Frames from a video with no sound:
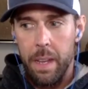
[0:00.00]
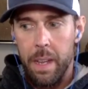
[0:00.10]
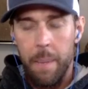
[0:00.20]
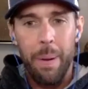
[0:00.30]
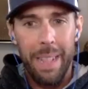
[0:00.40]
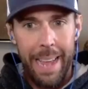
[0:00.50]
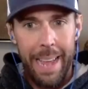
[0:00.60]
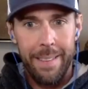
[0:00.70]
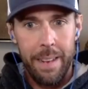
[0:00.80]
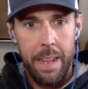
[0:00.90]

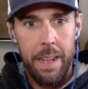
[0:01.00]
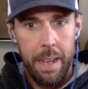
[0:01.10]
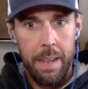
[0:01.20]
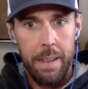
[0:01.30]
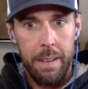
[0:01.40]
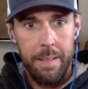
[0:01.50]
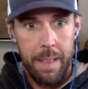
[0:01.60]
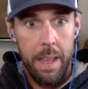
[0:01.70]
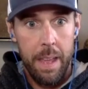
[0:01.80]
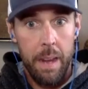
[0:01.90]
complexity is
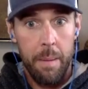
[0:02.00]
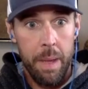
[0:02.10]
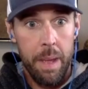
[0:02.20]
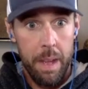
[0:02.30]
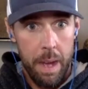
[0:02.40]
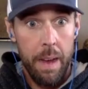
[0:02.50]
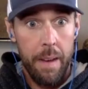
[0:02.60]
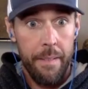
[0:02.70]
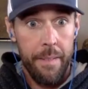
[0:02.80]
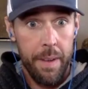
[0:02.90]
the enemy
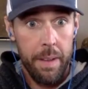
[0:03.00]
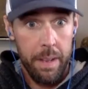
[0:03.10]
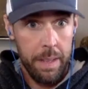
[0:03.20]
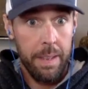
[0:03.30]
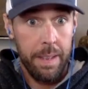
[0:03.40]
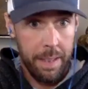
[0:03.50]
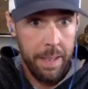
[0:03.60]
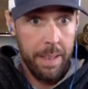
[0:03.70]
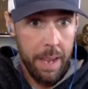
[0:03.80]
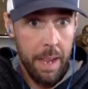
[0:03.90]
of
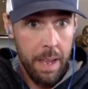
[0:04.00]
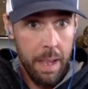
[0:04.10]
consistency.